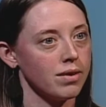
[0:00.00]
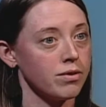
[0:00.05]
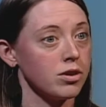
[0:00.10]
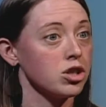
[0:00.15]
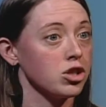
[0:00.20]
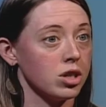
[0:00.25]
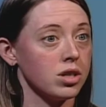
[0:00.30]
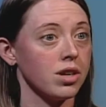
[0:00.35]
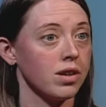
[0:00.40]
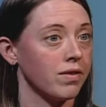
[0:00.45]

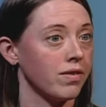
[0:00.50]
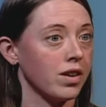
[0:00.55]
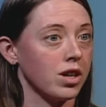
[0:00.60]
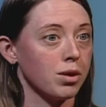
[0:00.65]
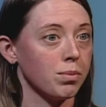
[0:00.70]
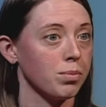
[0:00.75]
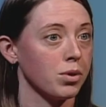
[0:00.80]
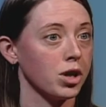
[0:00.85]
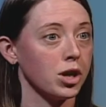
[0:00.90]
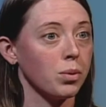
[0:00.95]
Virginia
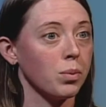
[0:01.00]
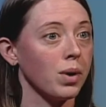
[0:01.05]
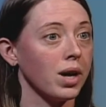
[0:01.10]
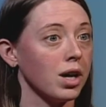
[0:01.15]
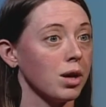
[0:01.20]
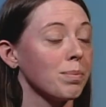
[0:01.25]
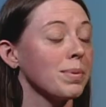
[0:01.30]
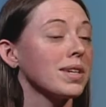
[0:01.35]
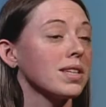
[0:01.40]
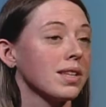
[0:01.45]
fared pretty
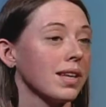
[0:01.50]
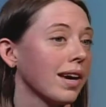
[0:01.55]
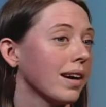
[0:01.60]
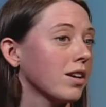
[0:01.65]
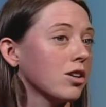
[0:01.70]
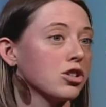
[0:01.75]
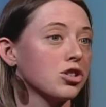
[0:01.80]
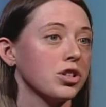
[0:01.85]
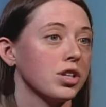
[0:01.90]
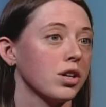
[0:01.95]
well. Building
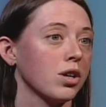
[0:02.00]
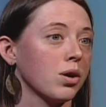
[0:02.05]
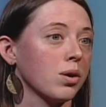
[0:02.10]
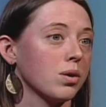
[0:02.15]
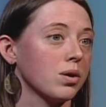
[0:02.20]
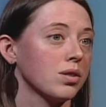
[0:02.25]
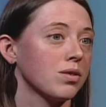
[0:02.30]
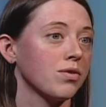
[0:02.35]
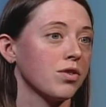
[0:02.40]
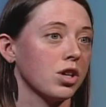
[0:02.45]
energy
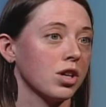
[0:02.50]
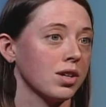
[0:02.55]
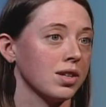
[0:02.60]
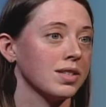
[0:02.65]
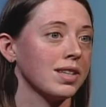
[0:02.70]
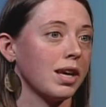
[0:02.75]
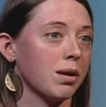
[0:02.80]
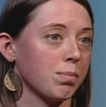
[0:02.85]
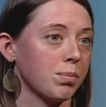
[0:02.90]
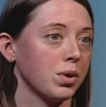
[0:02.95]
codes, for
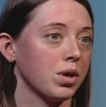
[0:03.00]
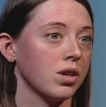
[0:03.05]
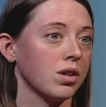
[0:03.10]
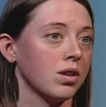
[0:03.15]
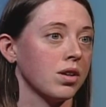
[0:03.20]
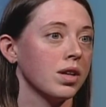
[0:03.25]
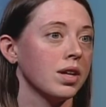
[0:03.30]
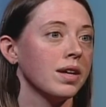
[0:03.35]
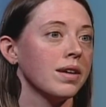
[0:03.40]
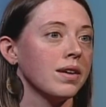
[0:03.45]

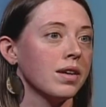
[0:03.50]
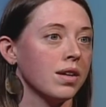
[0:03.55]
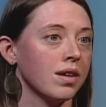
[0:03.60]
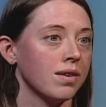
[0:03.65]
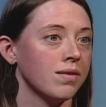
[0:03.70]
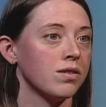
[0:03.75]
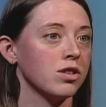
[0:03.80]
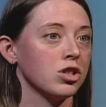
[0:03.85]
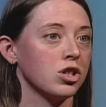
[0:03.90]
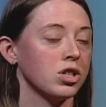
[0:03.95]
example.
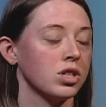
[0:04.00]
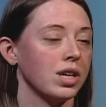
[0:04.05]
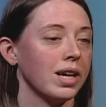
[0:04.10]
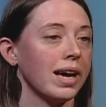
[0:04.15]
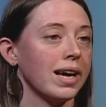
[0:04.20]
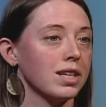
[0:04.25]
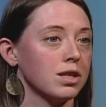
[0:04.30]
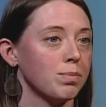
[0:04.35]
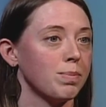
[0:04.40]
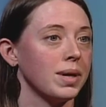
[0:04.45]
Virginia
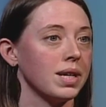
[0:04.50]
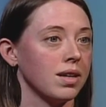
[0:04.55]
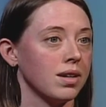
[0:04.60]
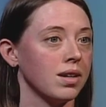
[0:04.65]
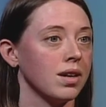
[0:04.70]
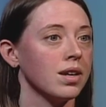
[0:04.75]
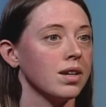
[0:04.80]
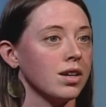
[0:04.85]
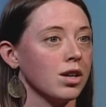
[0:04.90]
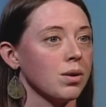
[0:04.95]
has
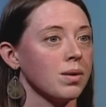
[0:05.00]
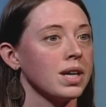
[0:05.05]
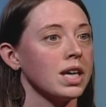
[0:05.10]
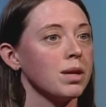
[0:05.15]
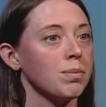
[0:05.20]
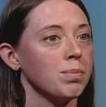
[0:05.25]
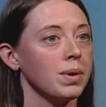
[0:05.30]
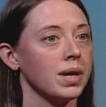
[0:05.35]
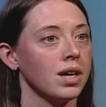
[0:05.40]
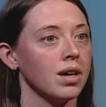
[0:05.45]
been
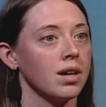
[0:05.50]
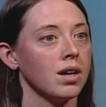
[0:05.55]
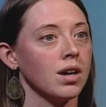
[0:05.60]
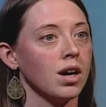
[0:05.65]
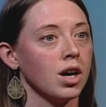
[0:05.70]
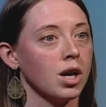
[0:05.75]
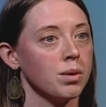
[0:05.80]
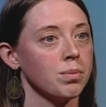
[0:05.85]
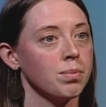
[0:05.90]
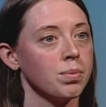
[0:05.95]
keeping
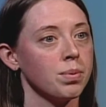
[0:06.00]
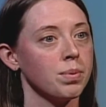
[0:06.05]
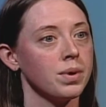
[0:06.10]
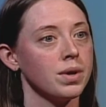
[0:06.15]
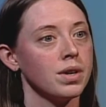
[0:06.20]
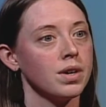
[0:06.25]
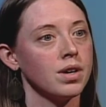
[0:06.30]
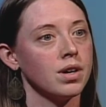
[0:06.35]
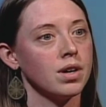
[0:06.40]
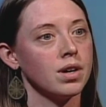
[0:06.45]
up
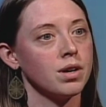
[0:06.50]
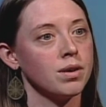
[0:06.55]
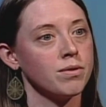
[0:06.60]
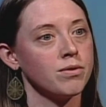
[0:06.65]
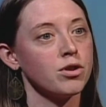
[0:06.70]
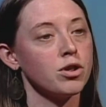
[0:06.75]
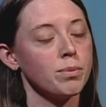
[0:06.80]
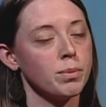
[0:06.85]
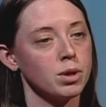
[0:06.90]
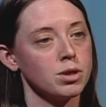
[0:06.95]

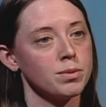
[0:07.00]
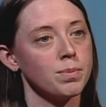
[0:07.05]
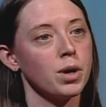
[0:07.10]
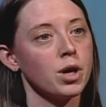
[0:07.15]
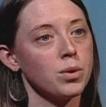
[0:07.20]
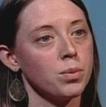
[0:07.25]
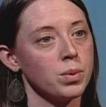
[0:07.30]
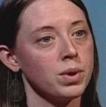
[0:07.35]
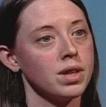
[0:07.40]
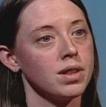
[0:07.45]
for the most
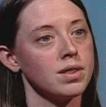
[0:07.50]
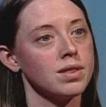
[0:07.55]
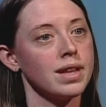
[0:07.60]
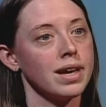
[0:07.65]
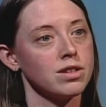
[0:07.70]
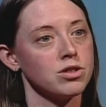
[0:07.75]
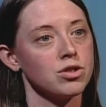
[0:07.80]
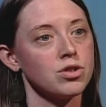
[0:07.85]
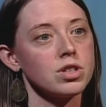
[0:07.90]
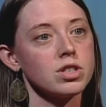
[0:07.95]
part with
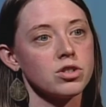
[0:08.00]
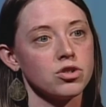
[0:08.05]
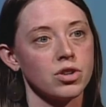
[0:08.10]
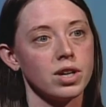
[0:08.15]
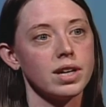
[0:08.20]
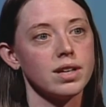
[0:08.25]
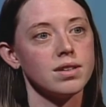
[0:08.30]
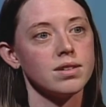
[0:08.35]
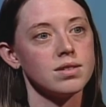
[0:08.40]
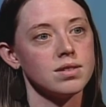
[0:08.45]
national
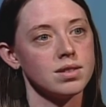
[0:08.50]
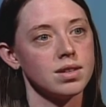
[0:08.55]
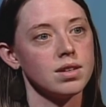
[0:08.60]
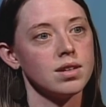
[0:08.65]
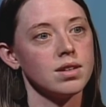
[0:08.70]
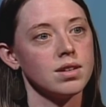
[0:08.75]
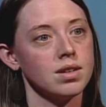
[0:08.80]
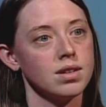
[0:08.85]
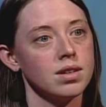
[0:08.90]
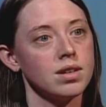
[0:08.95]
trends
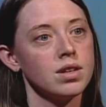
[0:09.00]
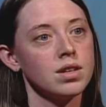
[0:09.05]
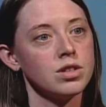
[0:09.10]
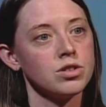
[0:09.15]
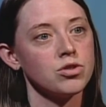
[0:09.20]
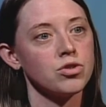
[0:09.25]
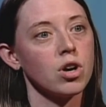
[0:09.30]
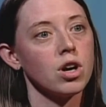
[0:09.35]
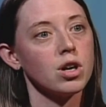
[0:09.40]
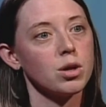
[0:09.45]
and
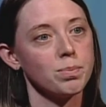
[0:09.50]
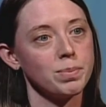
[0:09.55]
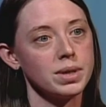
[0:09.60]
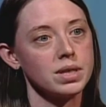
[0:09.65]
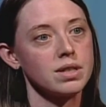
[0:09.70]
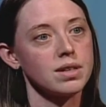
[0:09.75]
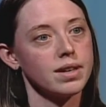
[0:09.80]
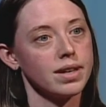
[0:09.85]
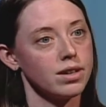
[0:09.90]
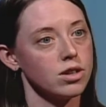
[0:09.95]
strong
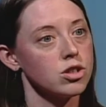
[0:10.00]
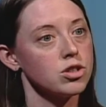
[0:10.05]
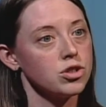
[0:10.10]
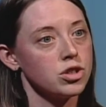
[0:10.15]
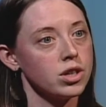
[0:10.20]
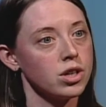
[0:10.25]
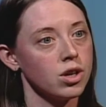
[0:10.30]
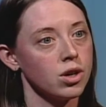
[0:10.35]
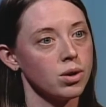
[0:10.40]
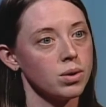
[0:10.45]
building
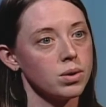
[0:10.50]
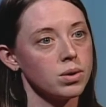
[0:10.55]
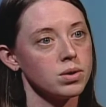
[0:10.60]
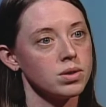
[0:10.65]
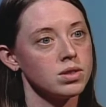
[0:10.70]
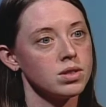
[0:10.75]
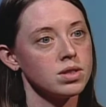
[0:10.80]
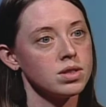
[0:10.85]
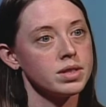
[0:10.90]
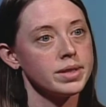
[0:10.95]
energy
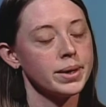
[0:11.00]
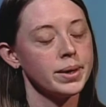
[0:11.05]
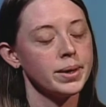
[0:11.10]
codes.